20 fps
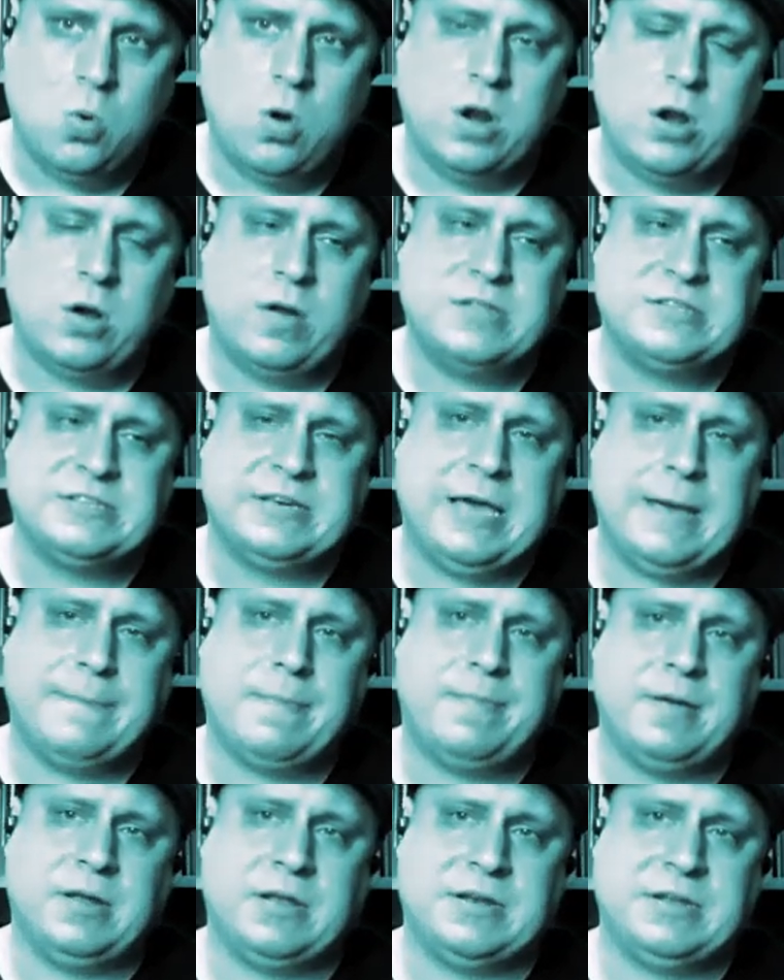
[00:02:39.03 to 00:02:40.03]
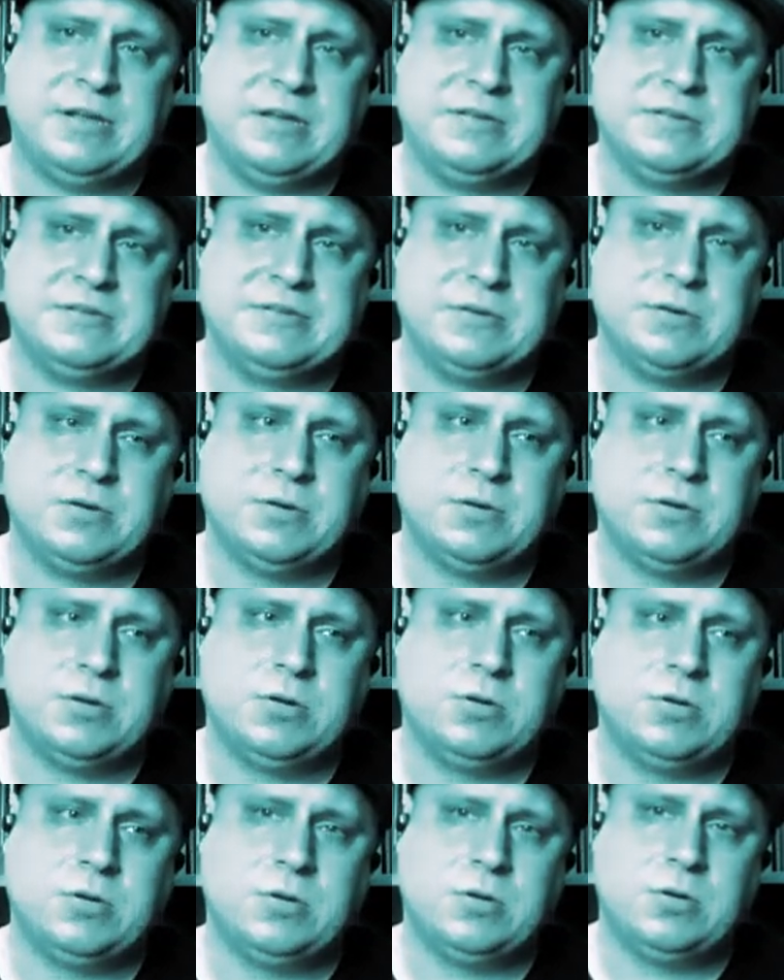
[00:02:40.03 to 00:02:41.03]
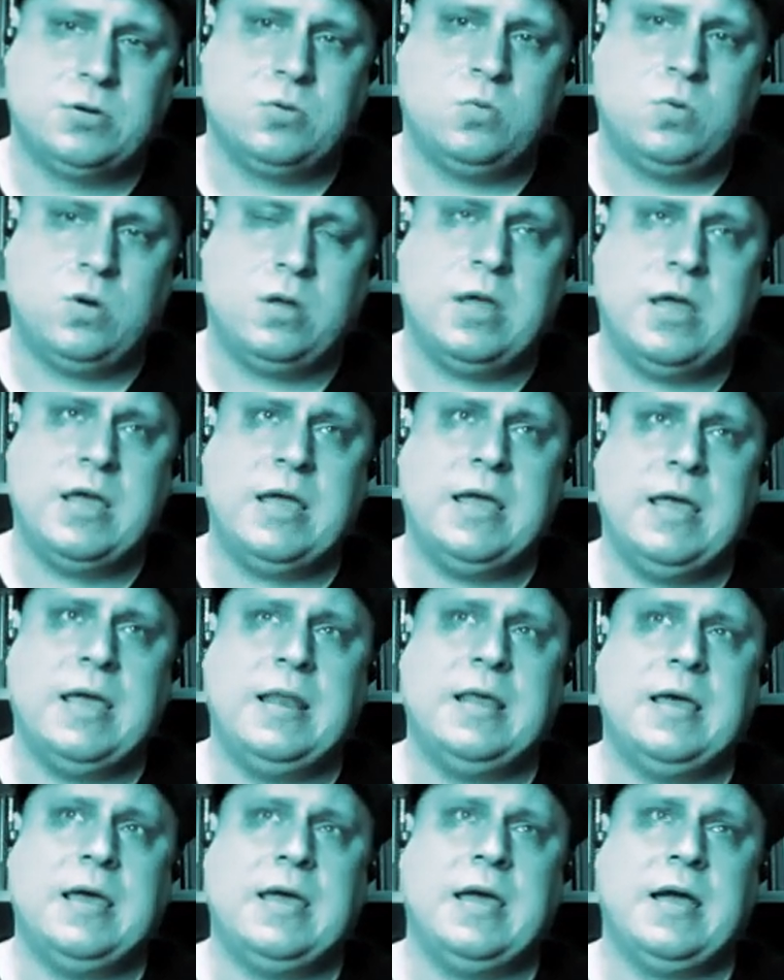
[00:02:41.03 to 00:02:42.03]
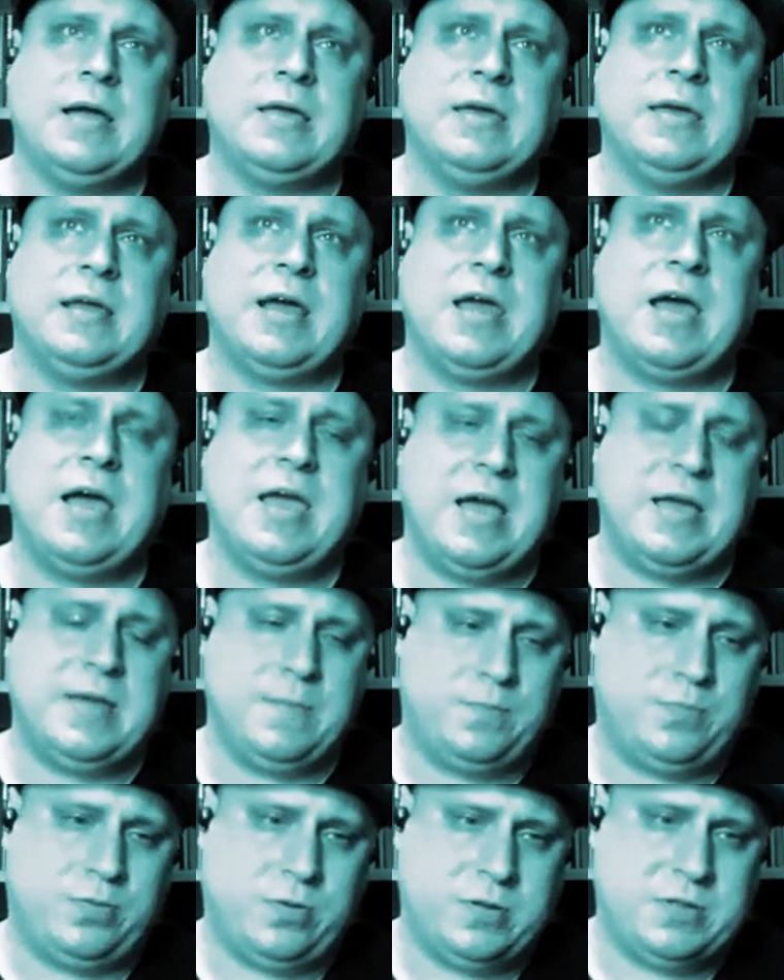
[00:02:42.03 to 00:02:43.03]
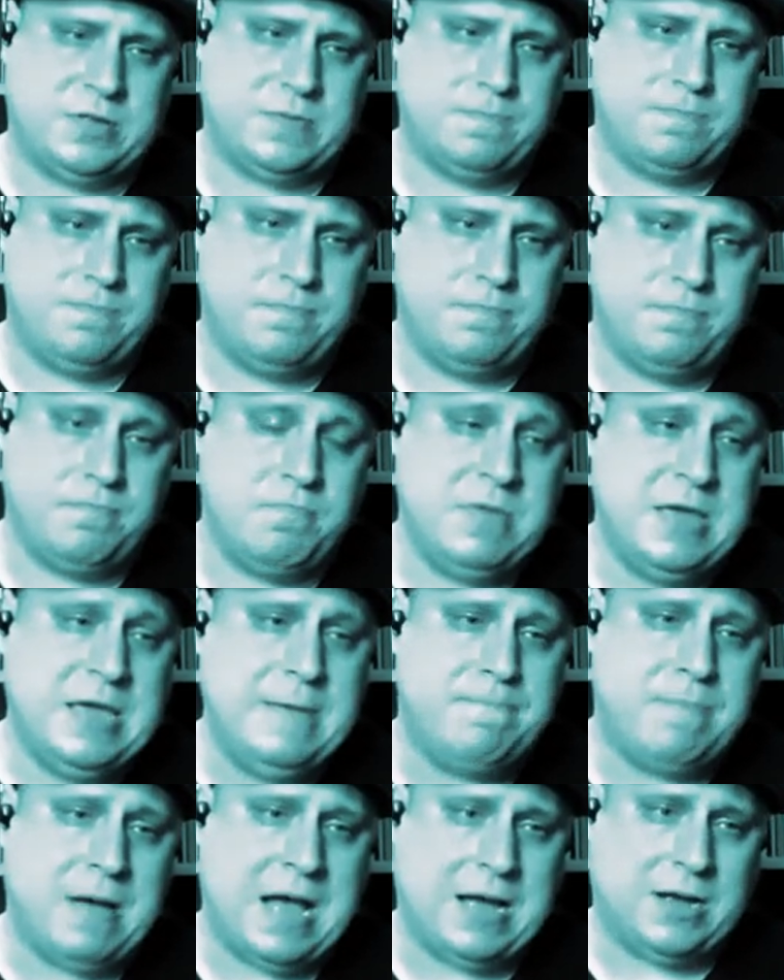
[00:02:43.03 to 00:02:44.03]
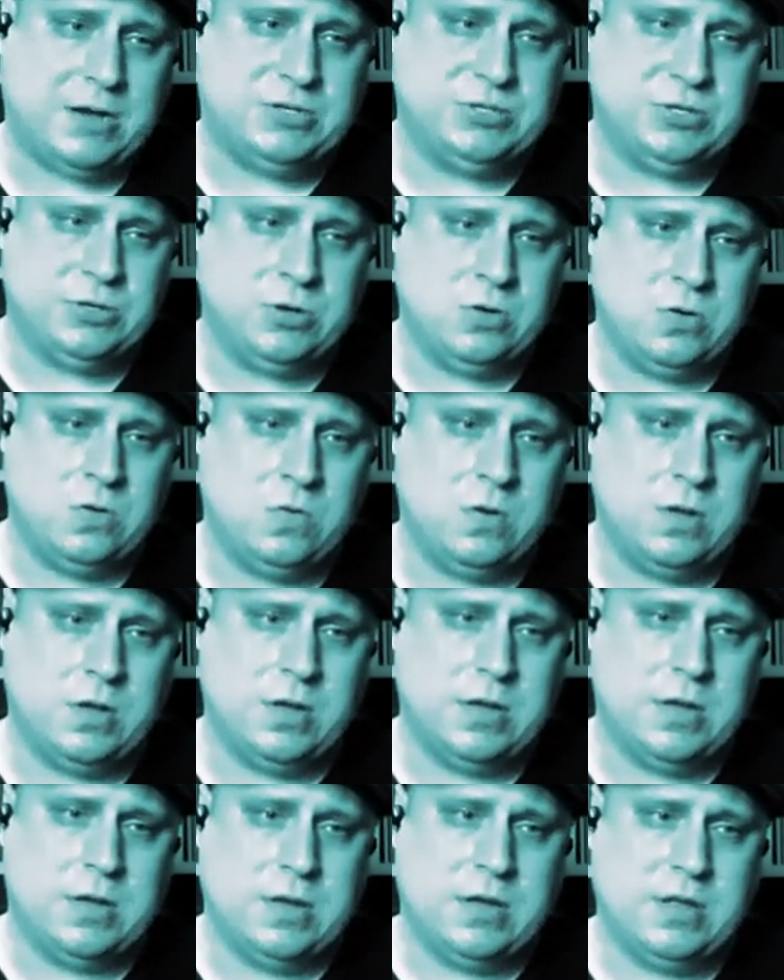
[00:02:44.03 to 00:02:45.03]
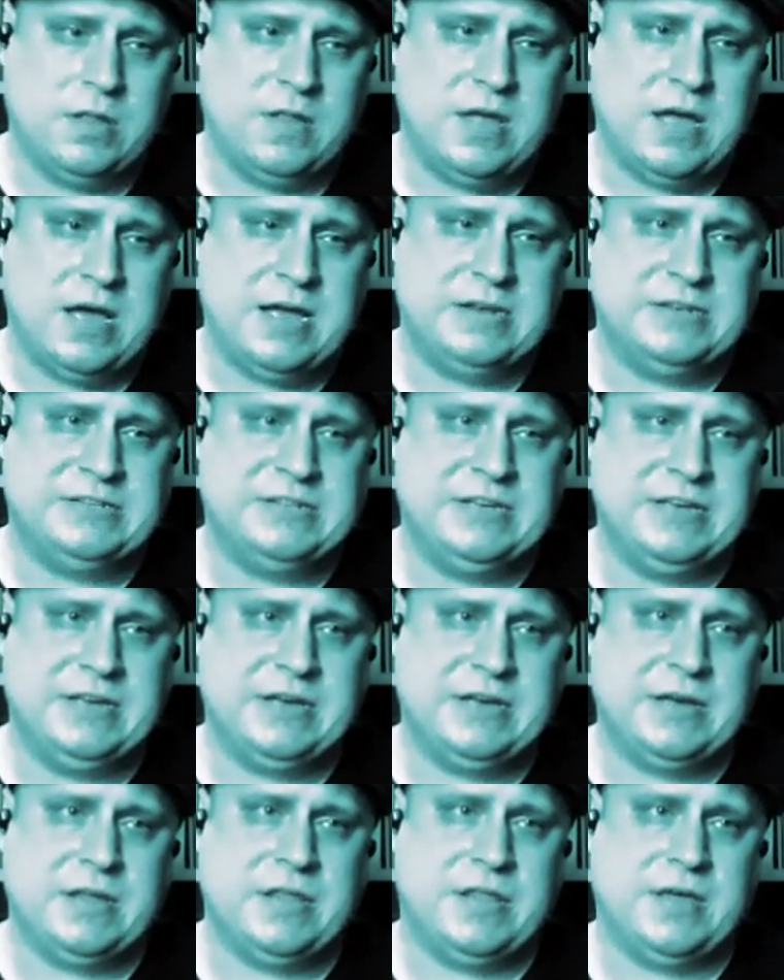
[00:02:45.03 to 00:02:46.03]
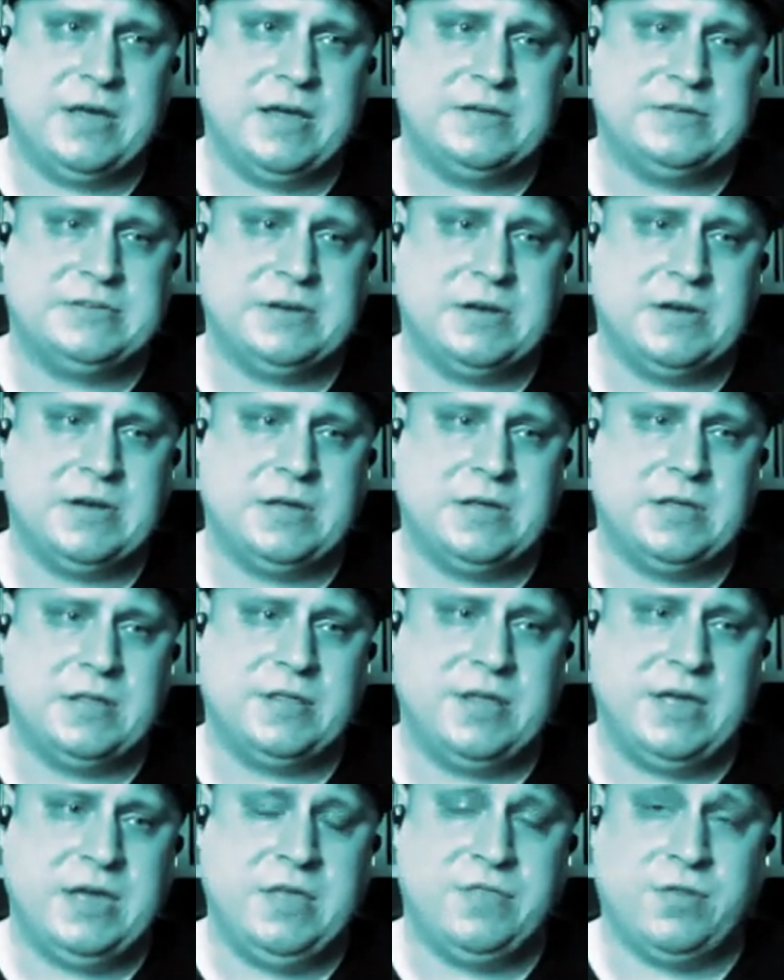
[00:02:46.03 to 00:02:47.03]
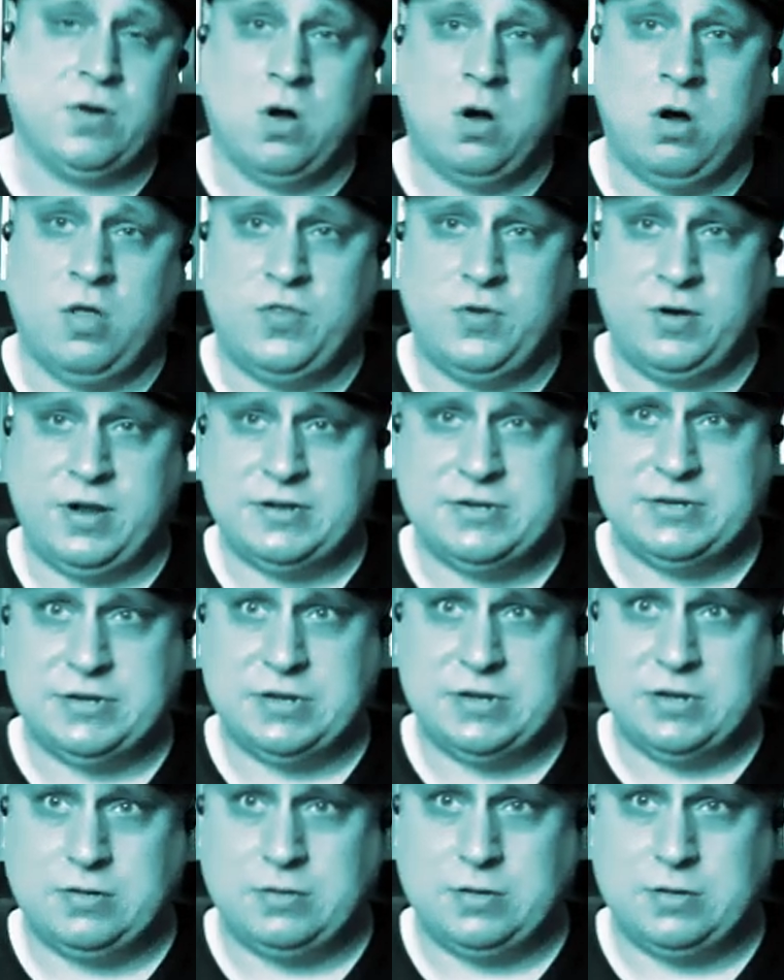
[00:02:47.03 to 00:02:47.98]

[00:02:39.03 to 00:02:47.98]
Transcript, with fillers: What are its capabilities? What, and again, I, I points me back to the idea that uh, they either authored it